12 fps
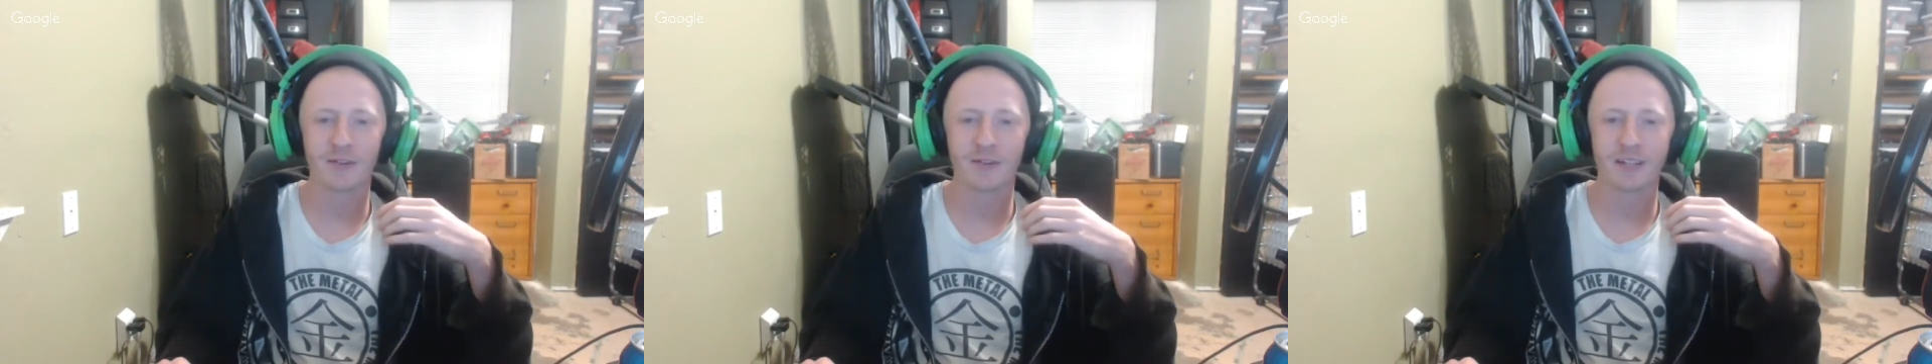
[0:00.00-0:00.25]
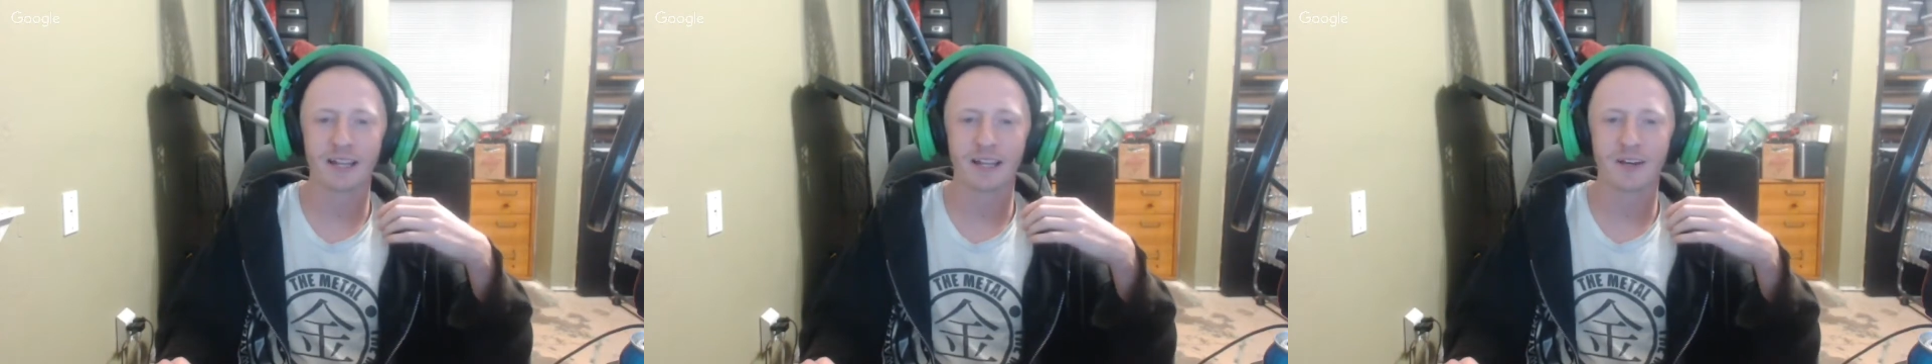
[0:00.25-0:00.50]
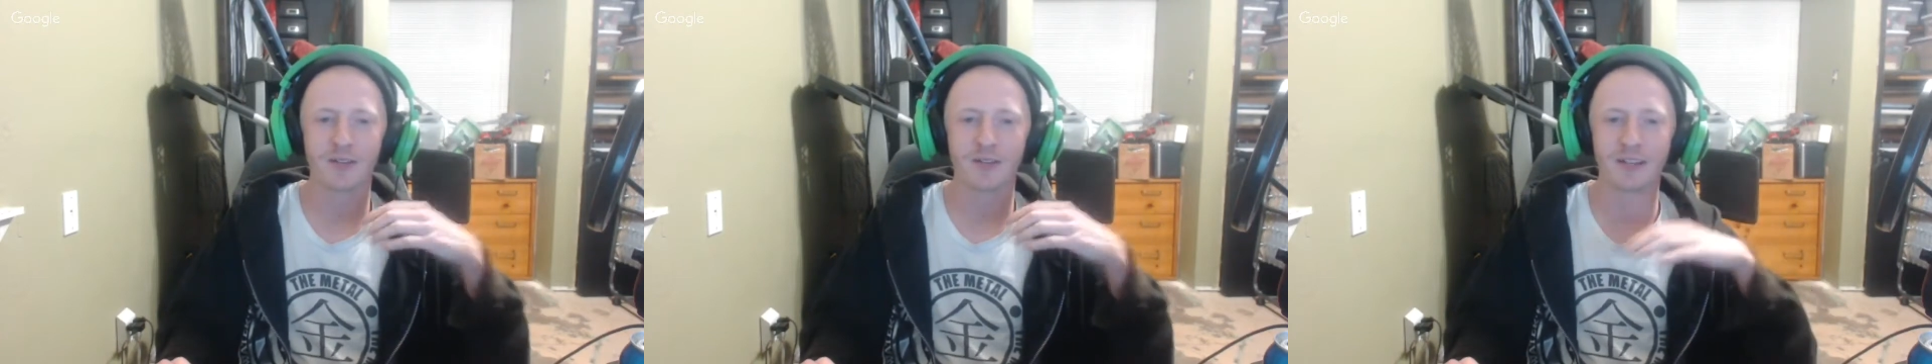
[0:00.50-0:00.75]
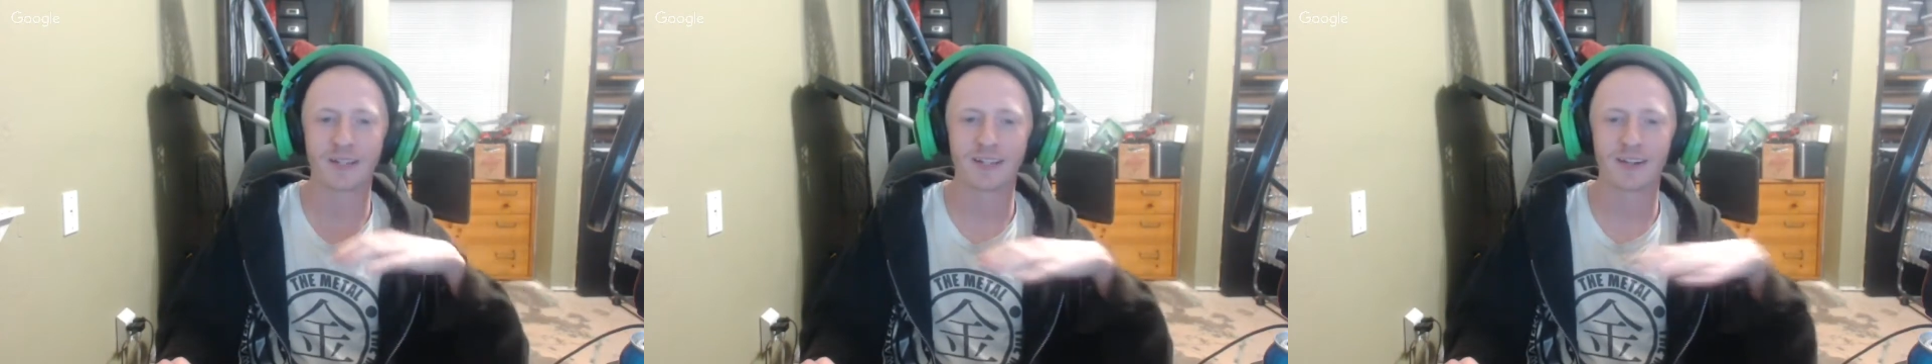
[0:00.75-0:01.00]
I really like are
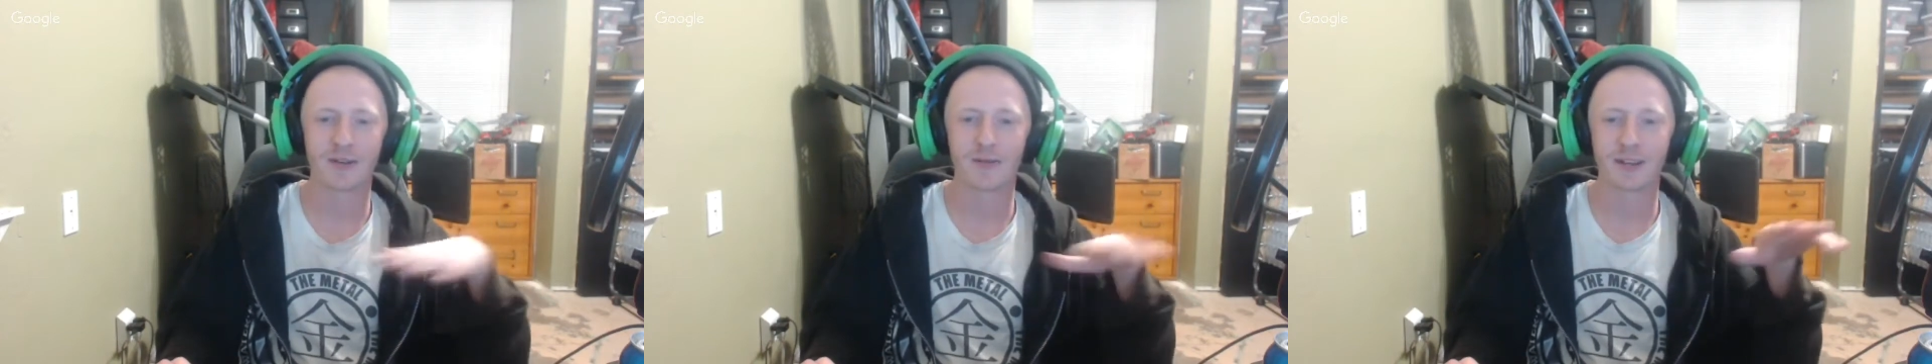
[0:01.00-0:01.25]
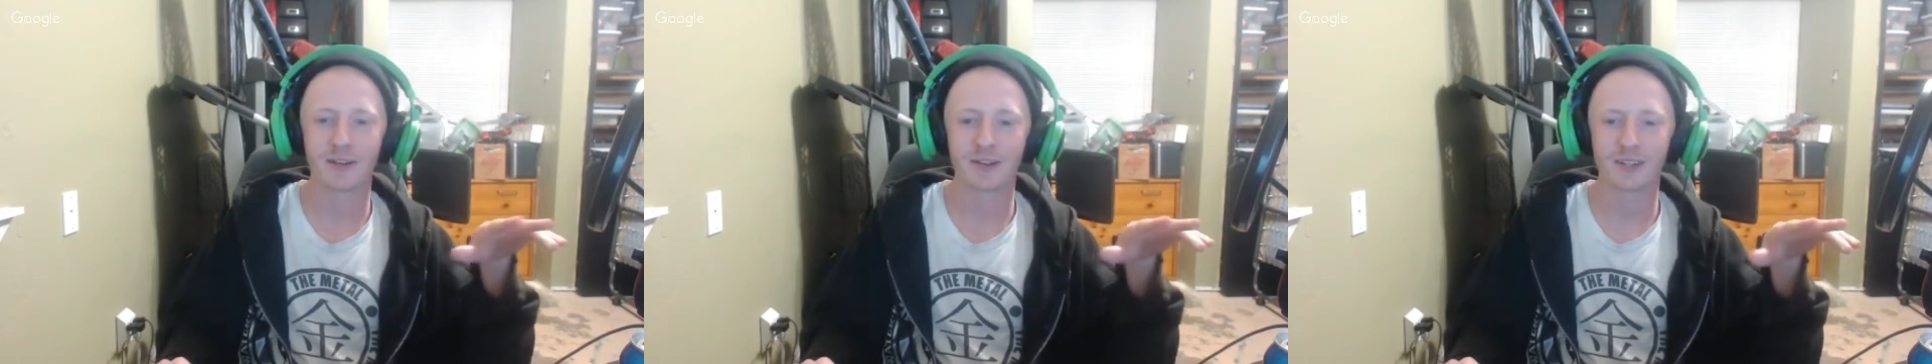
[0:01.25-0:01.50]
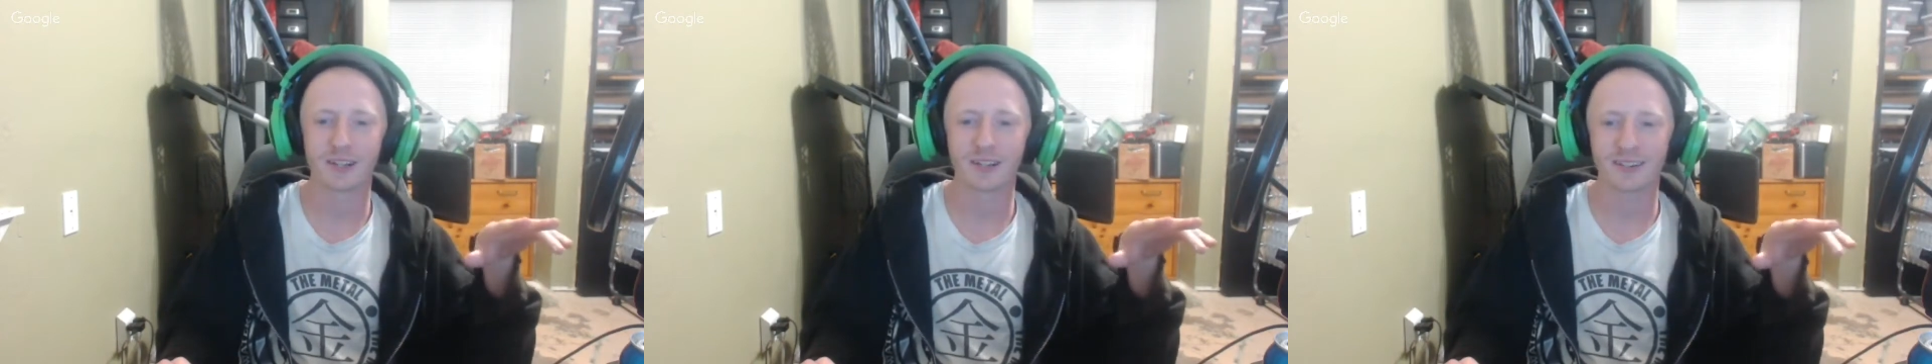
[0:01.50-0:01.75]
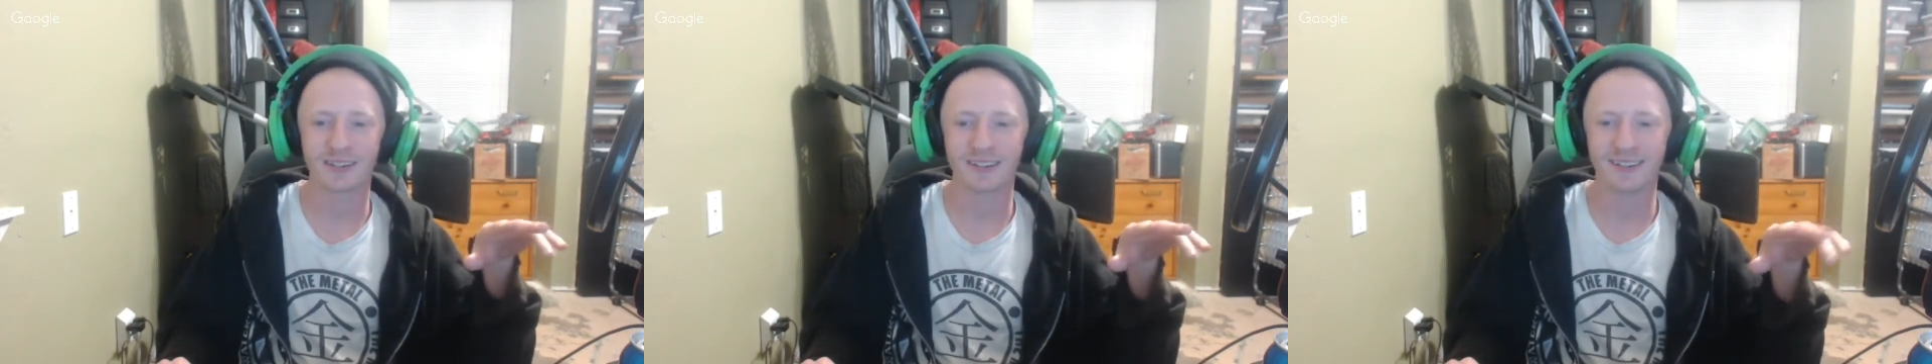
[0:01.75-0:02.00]
things that nobody else eats.